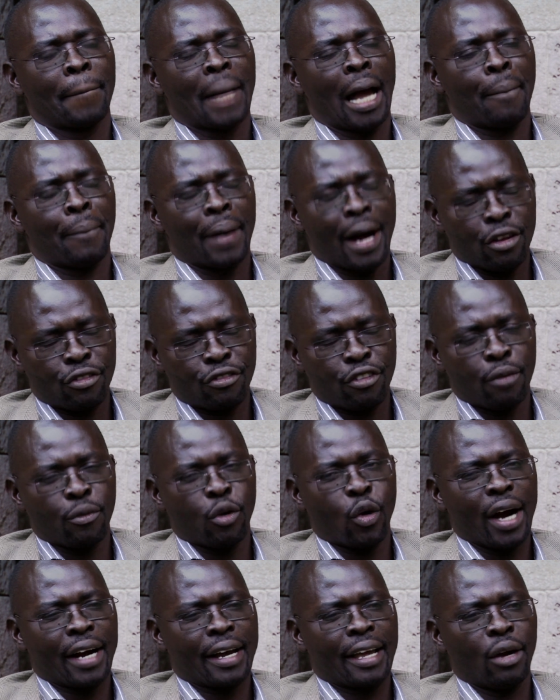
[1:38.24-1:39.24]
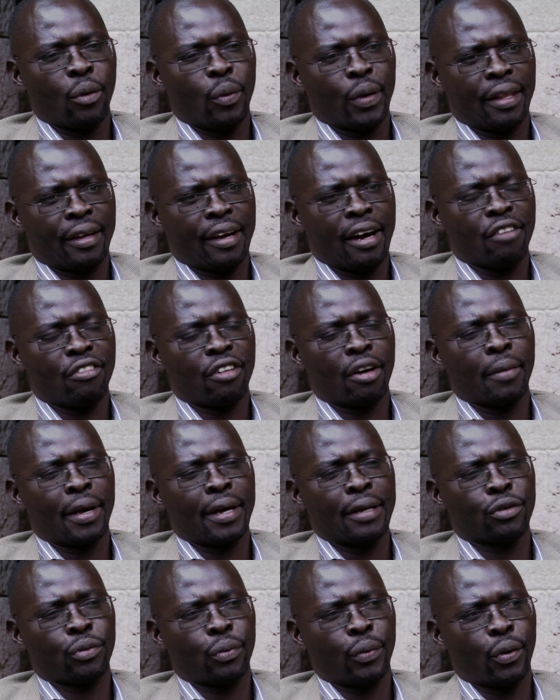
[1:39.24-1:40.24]
Apart from working with
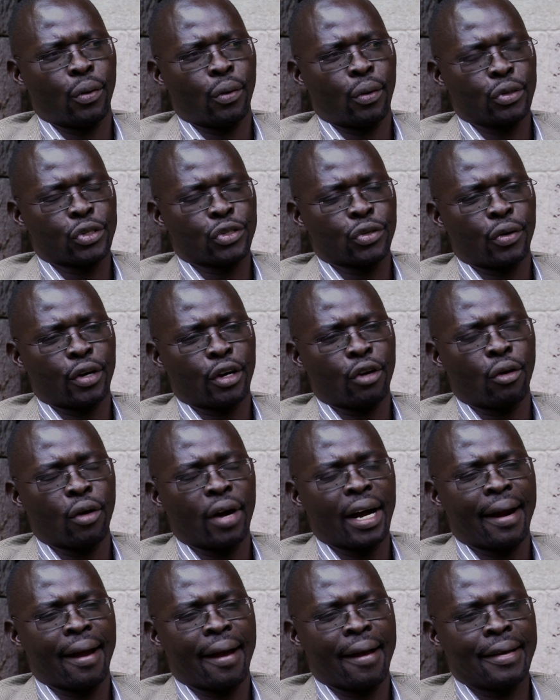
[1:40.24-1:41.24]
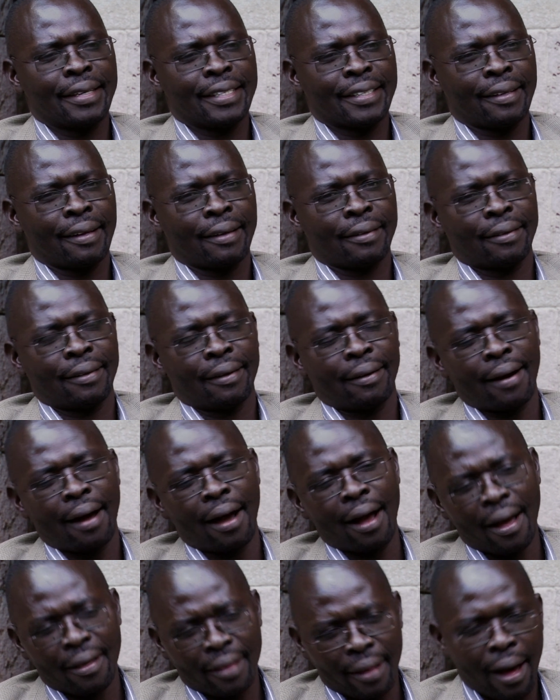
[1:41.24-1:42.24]
government, we also recognize that there
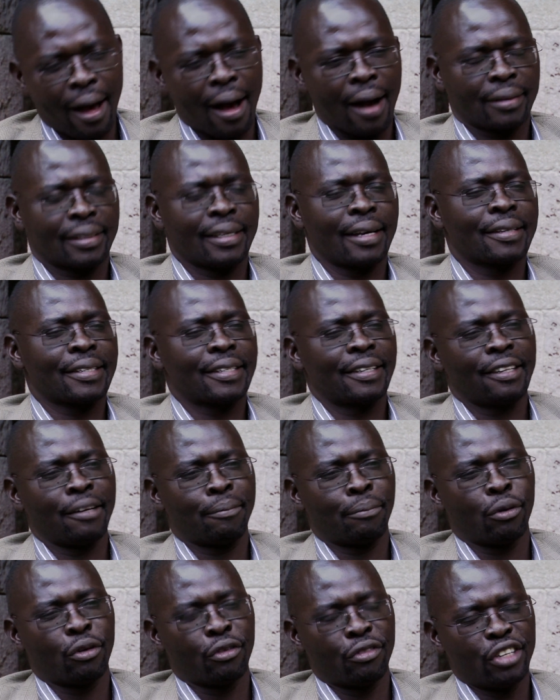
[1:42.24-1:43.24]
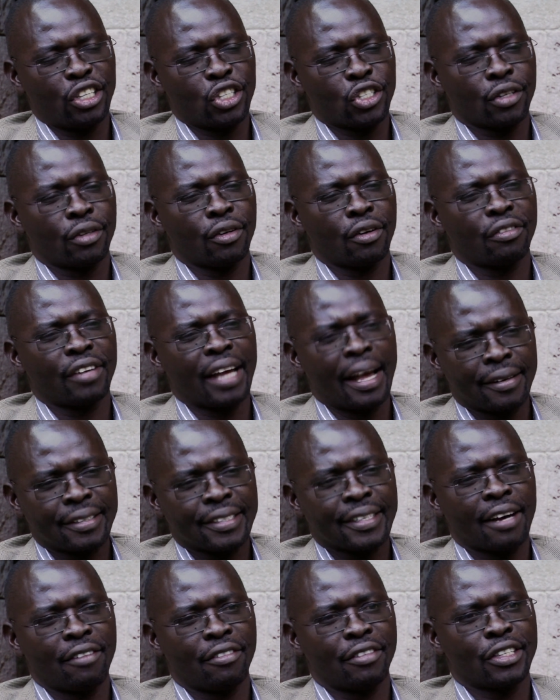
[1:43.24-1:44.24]
are other actors in the provision of health
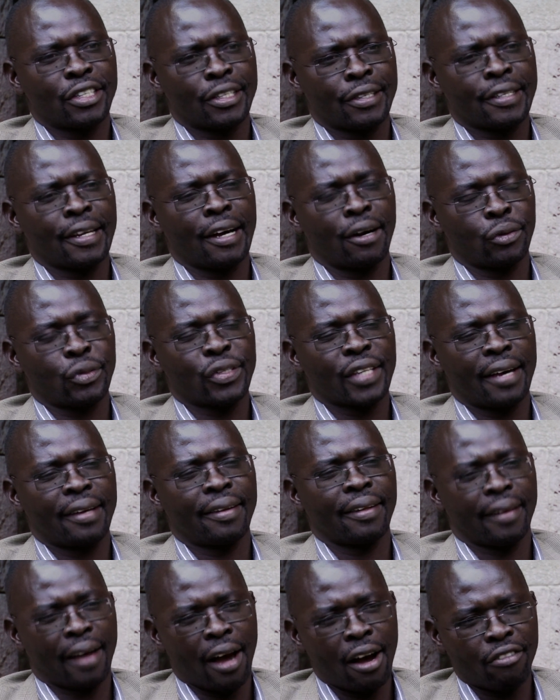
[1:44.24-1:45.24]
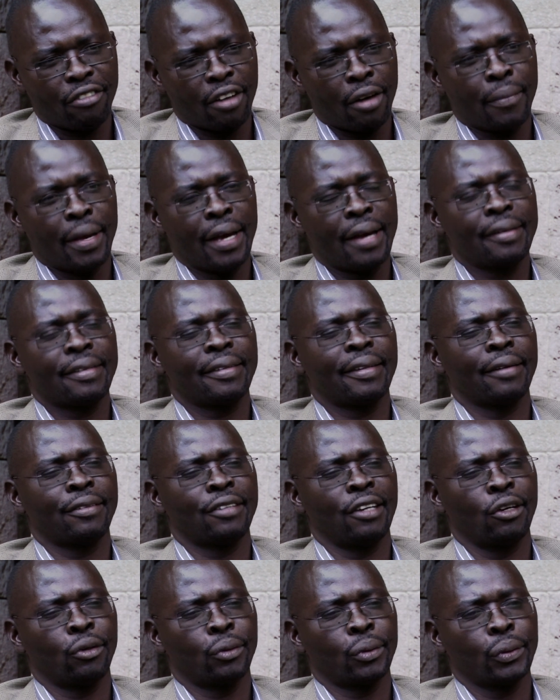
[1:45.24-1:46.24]
services outside the government that
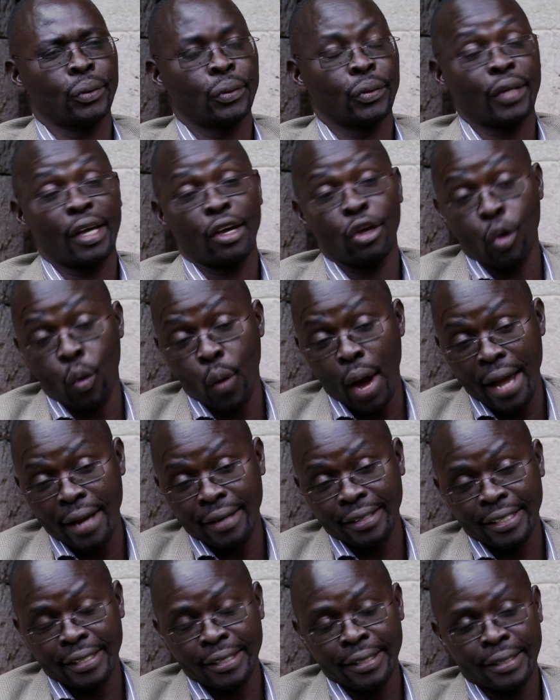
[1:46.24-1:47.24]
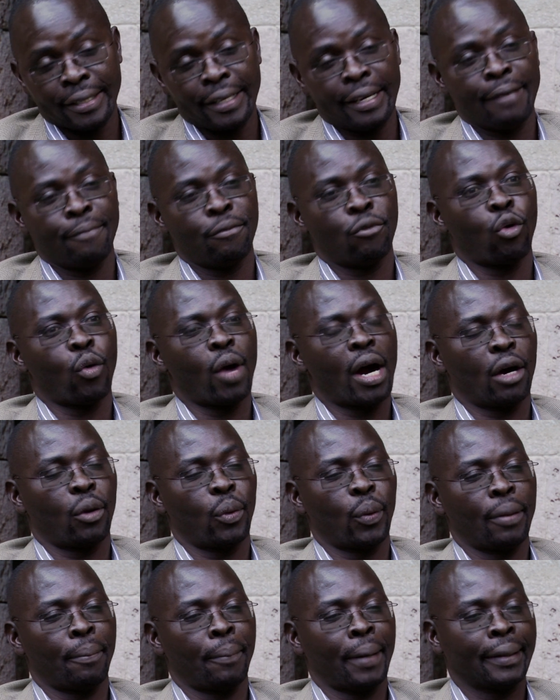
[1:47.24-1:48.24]
include the UN system, we work
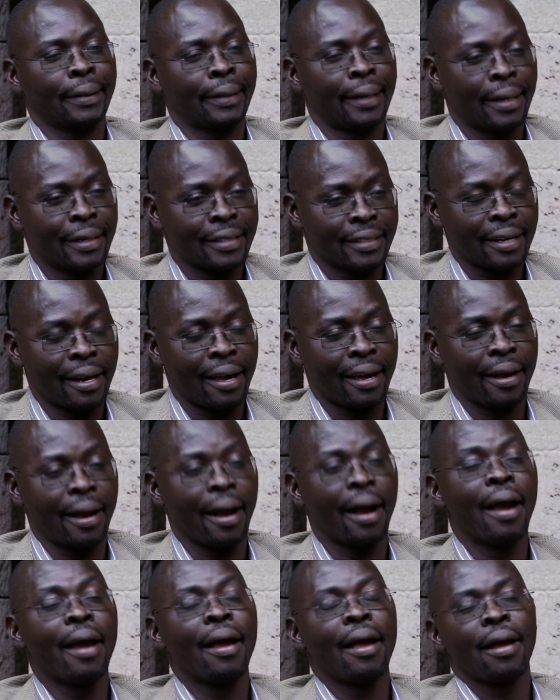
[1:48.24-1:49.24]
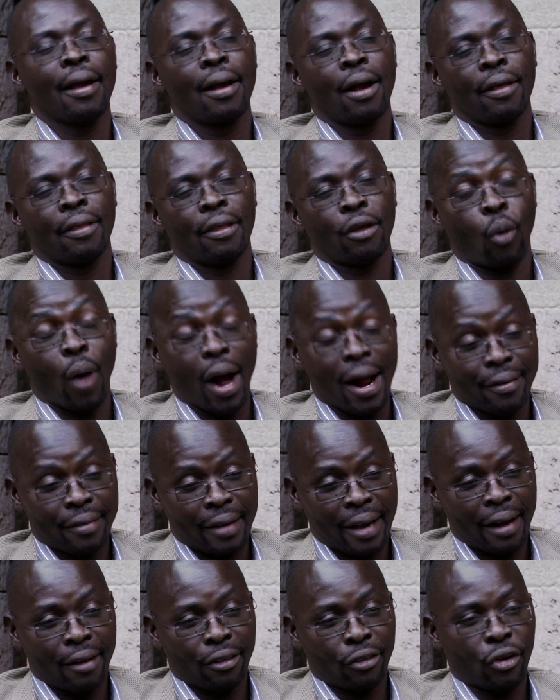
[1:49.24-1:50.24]
with partners like the World
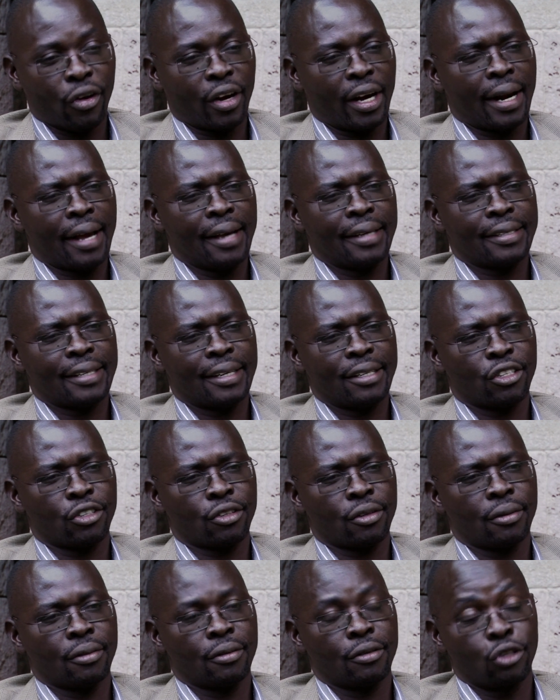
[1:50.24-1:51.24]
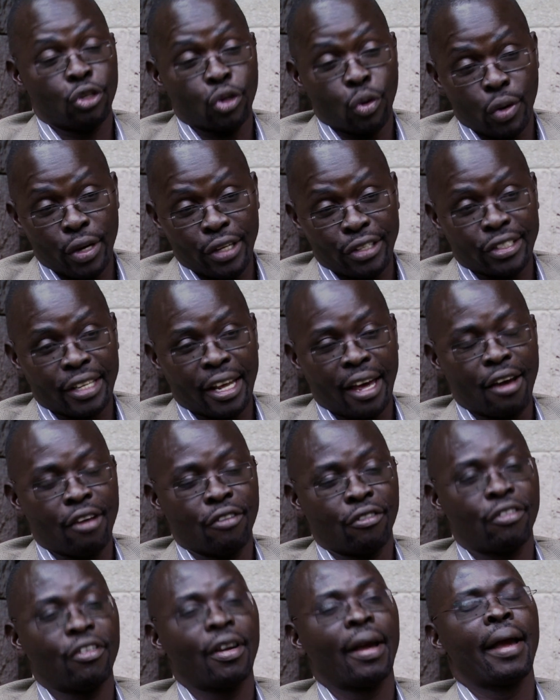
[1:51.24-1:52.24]
Health Organization,
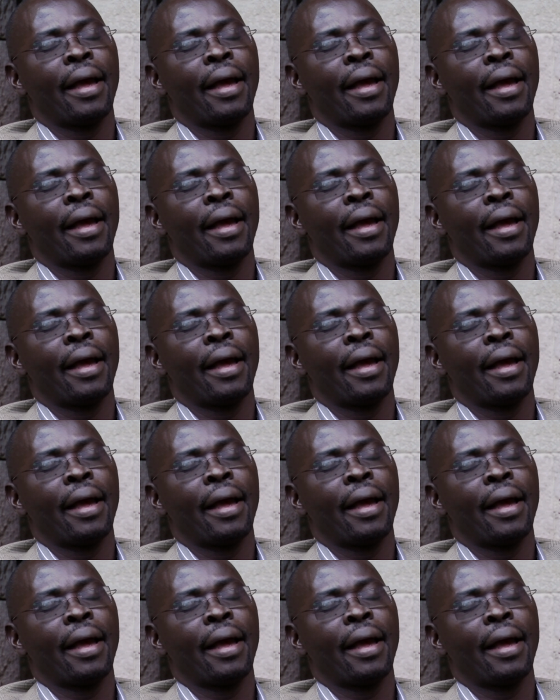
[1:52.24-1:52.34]
UNICEF,